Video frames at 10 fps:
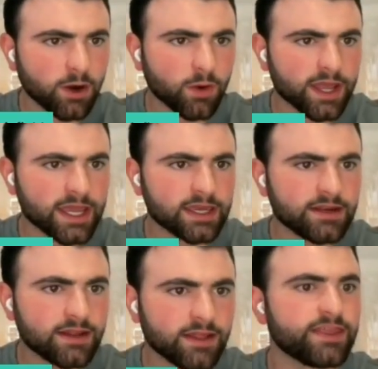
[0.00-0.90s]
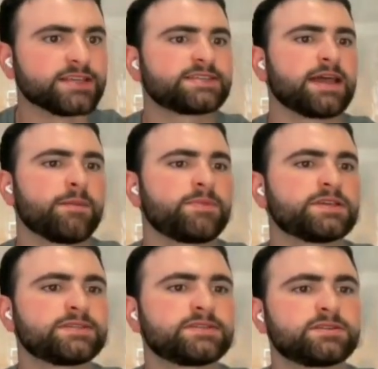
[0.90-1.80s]
So in this
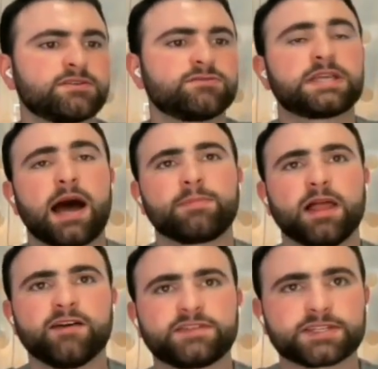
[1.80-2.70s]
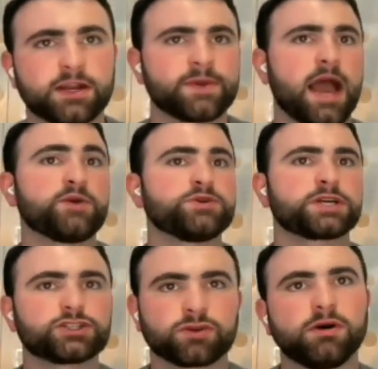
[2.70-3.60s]
step, this top left is going to
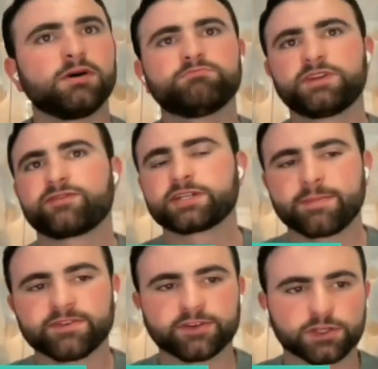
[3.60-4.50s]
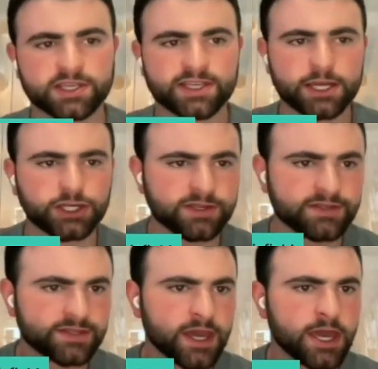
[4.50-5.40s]
be how you control different types of
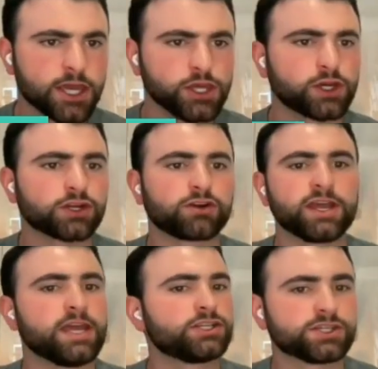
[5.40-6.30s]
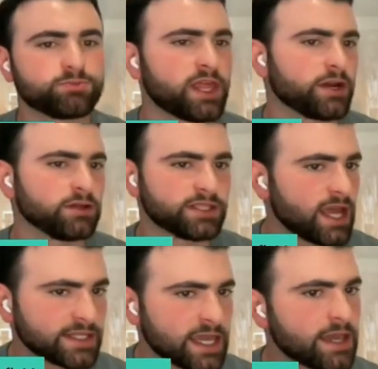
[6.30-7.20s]
visualizations. You can create just
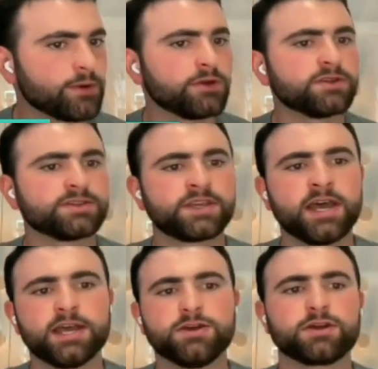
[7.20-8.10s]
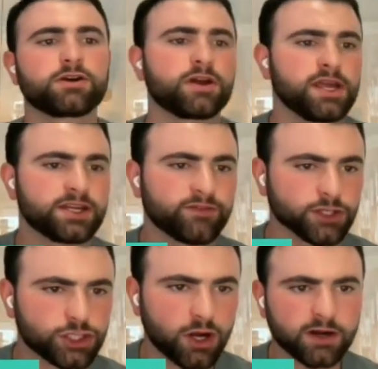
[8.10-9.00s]
plain old data tables. You can
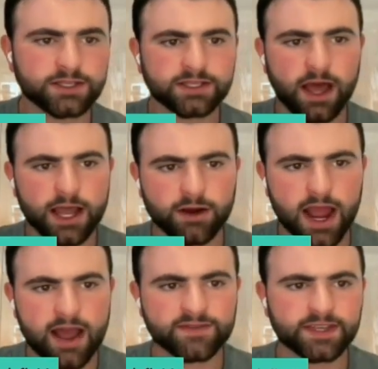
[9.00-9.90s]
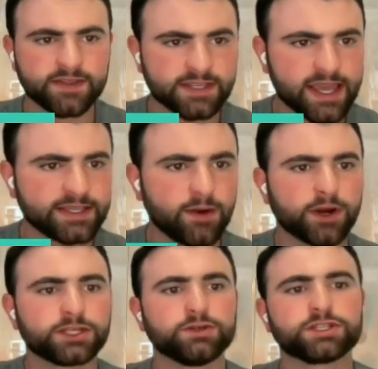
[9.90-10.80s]
create different charts, line graphs. In
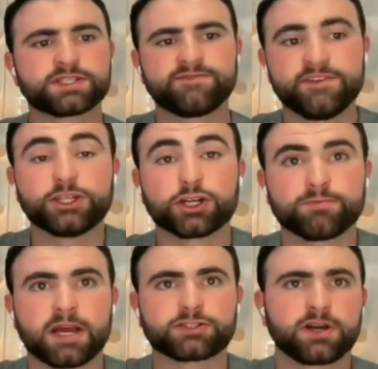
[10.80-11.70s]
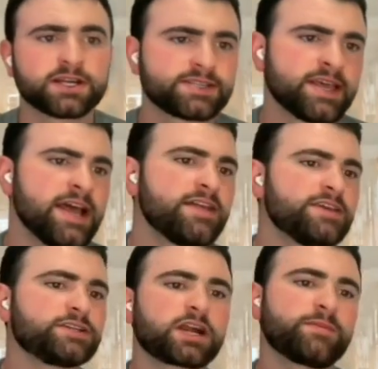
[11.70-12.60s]
this case, I want to do just featured
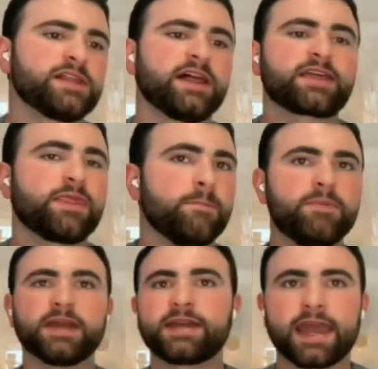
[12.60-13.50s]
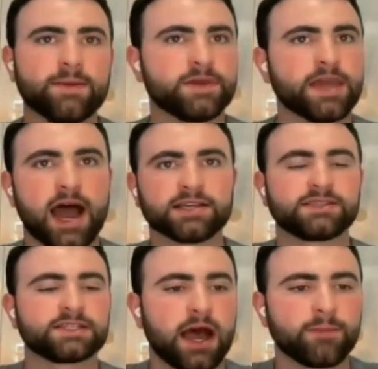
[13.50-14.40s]
metrics. These are going to be like the big
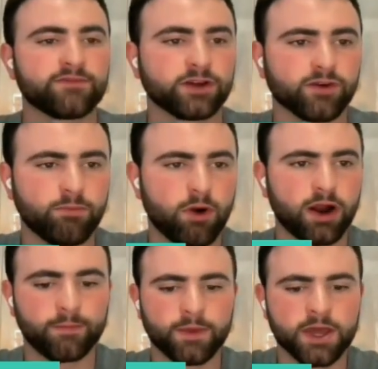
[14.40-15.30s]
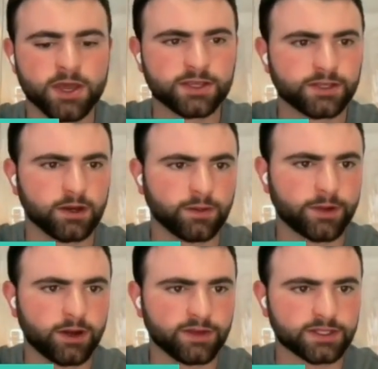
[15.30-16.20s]
KPIs at the top of your report.
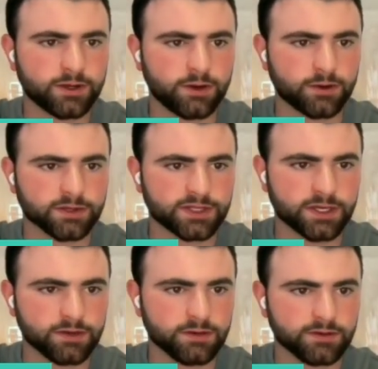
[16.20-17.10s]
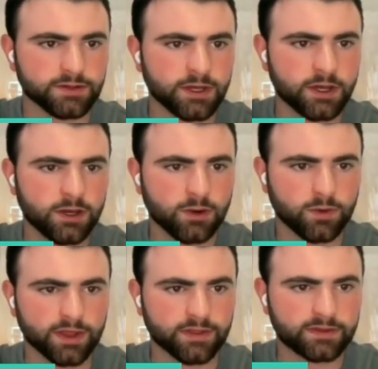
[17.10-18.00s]
So let me call this total SKUs
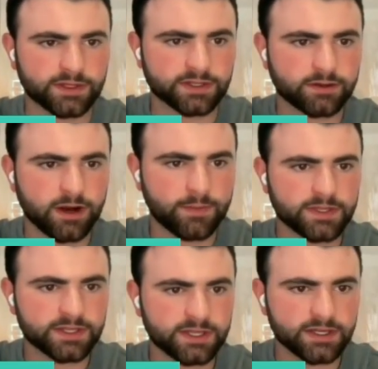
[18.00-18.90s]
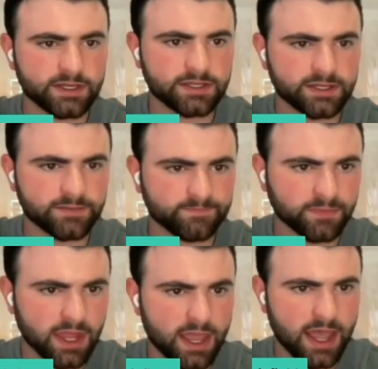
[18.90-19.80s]
with
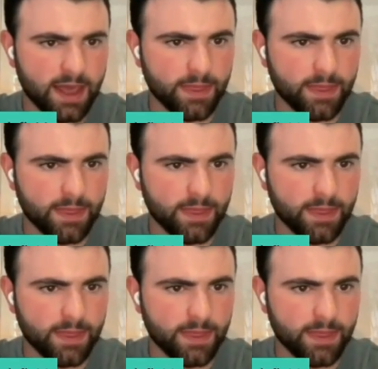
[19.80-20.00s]
discrepancies.